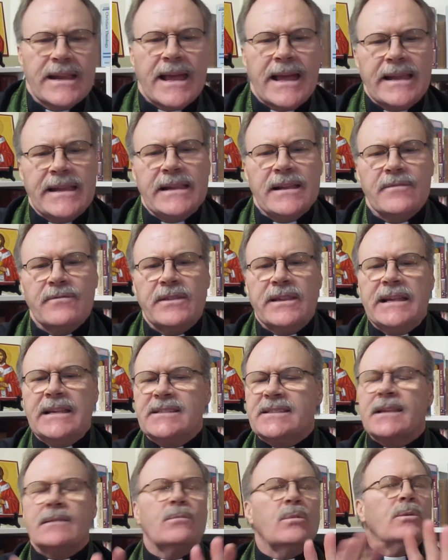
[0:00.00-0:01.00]
any of
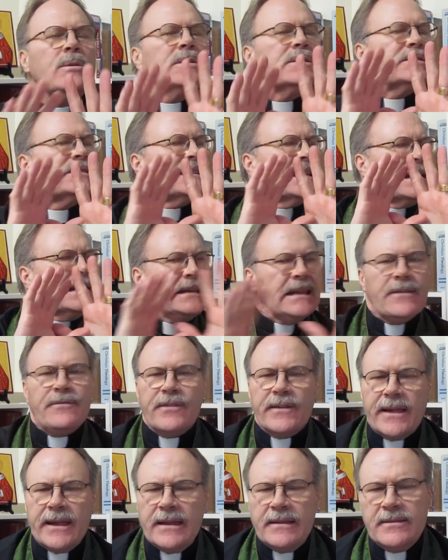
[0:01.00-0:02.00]
these, and more
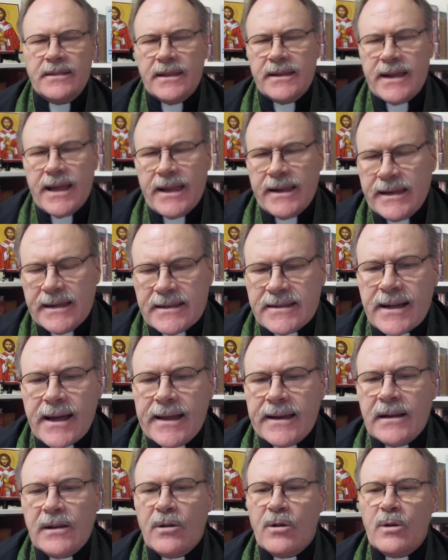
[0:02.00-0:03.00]
significant than any
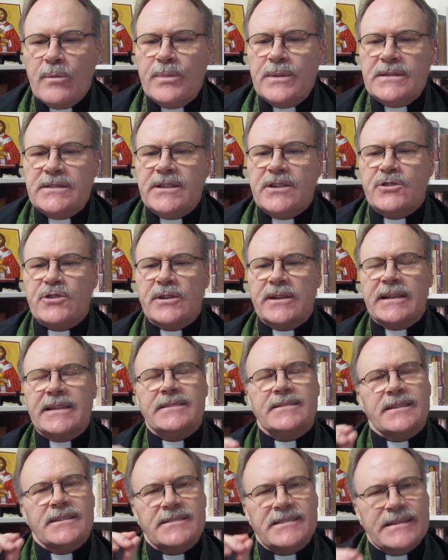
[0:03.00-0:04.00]
title or position,
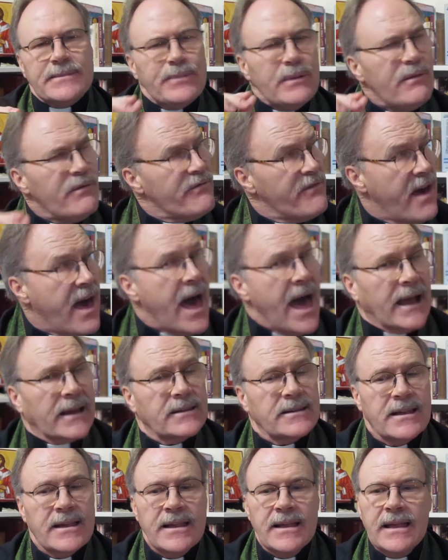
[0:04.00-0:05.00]
is the simple fact